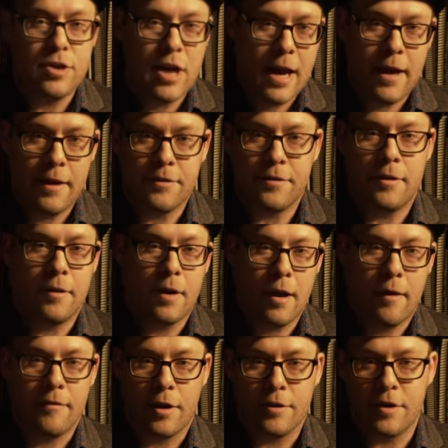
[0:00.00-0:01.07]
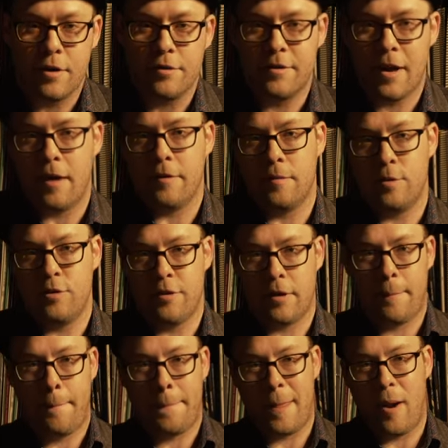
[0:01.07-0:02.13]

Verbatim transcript: jazz, and uh, various other styles of music.